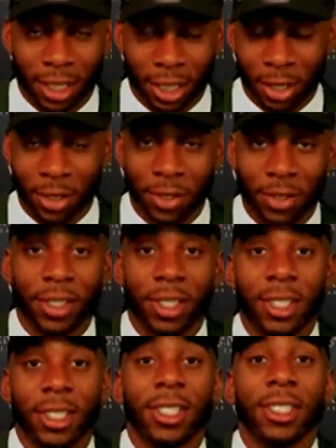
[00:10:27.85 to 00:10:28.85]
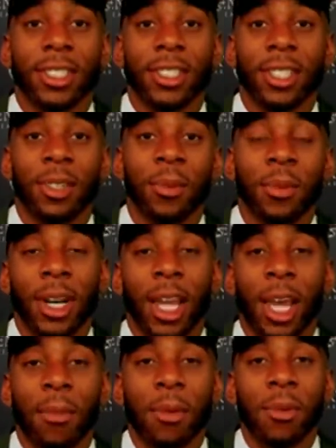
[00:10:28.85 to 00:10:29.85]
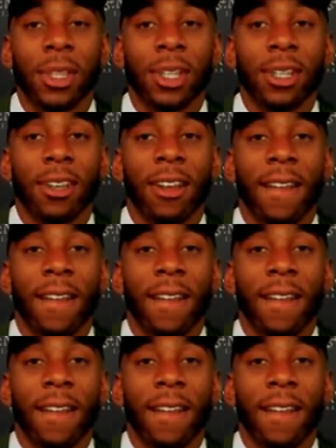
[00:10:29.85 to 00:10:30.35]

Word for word: So pretty happy with it.